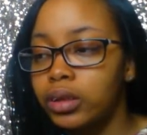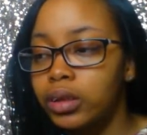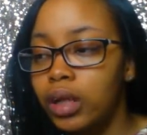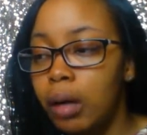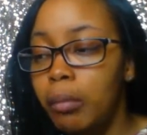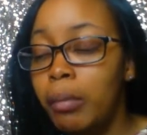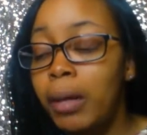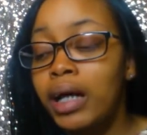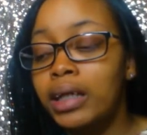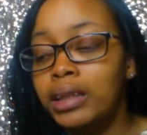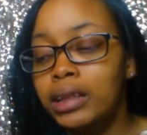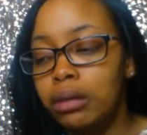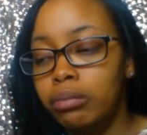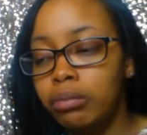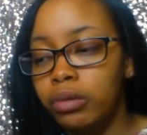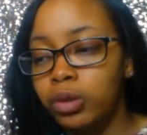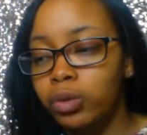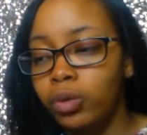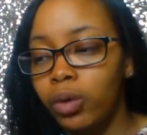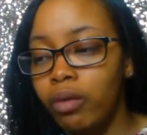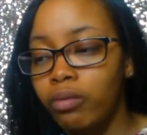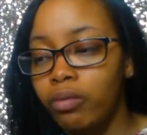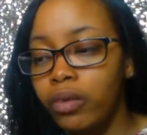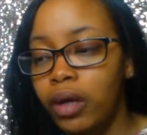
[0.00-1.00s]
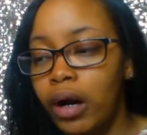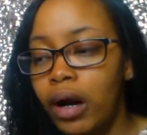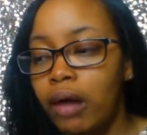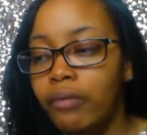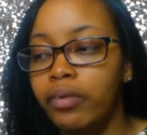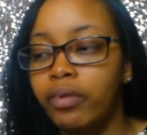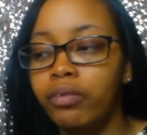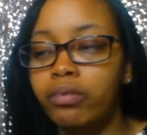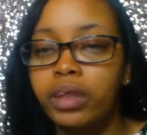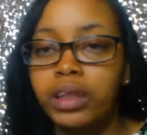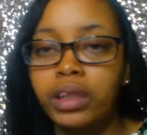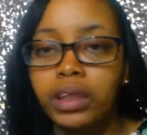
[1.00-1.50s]
I'm at chapter twelve now, I have
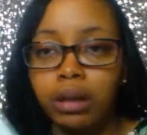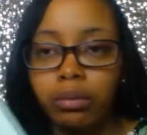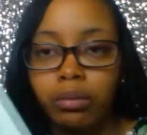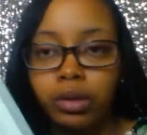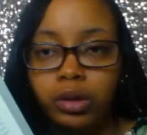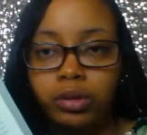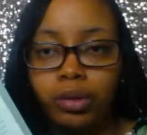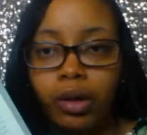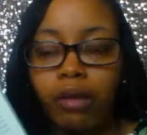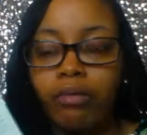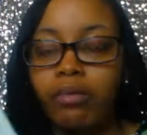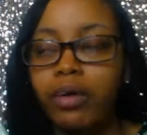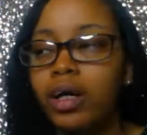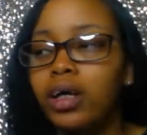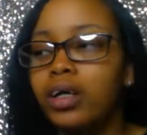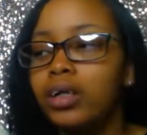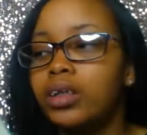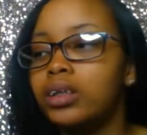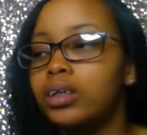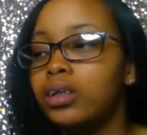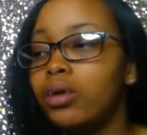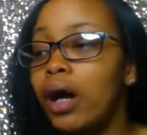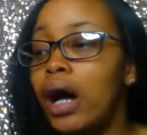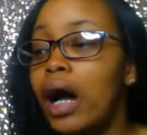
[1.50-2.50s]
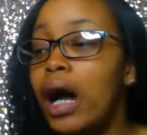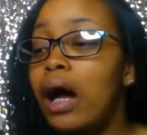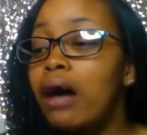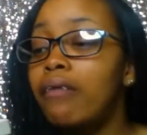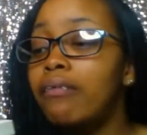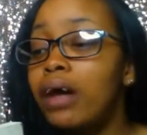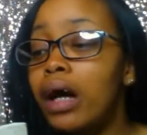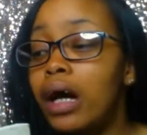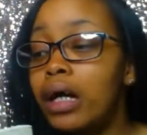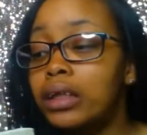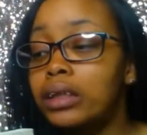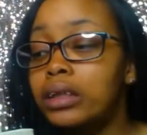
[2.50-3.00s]
to read chapter twelve, so I
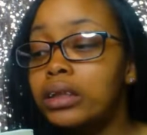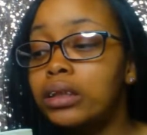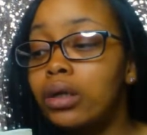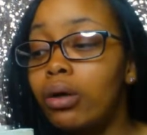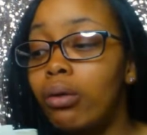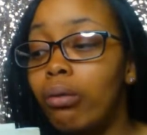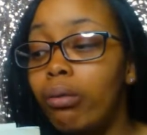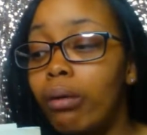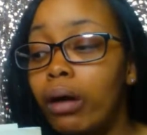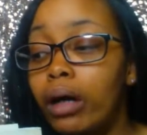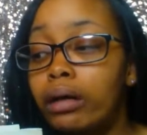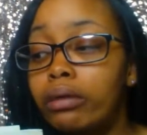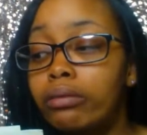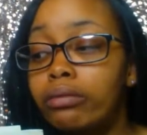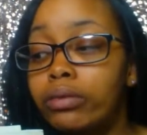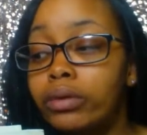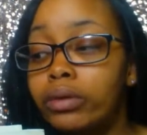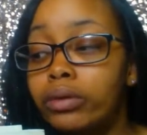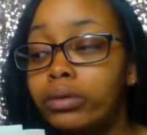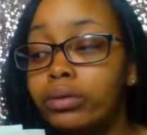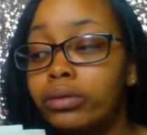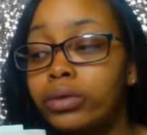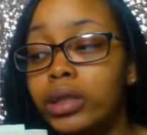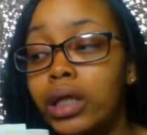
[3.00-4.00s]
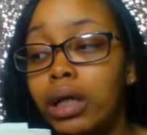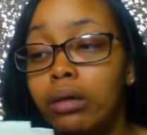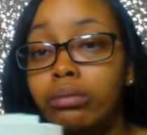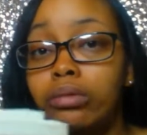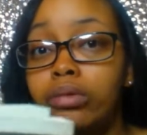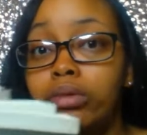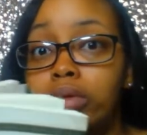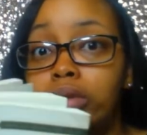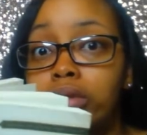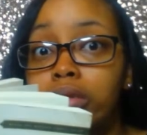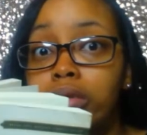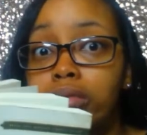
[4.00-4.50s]
have actually quite a few
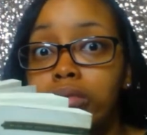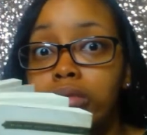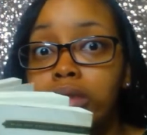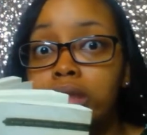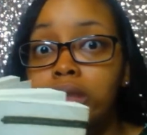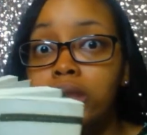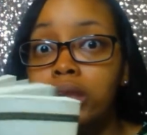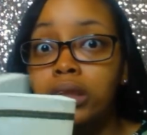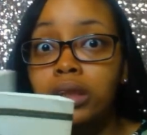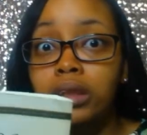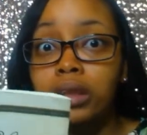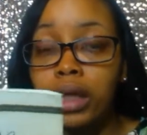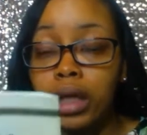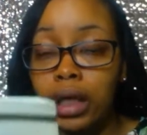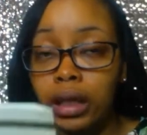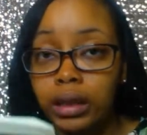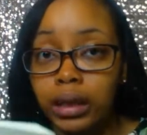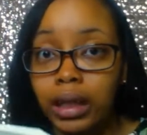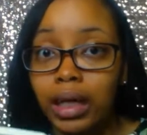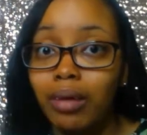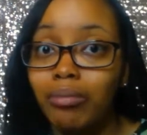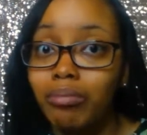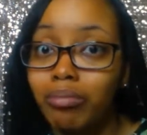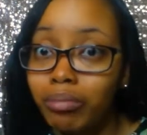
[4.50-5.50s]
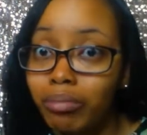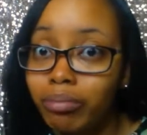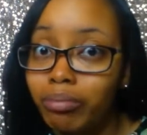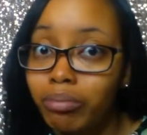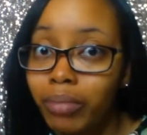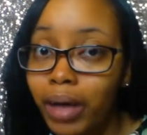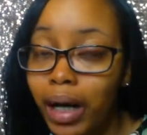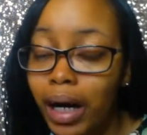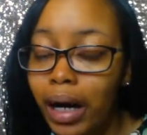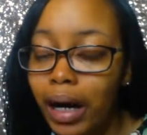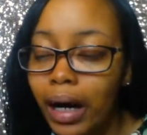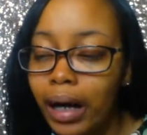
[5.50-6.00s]
chapters to read, because like I said, I'm
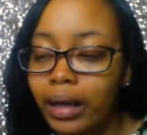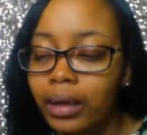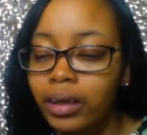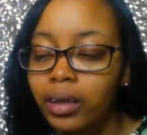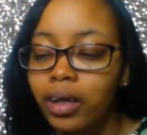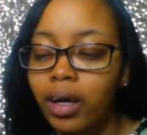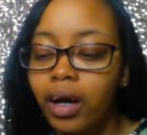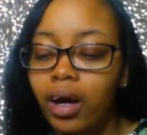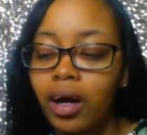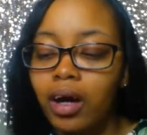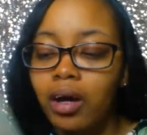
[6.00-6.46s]
behind,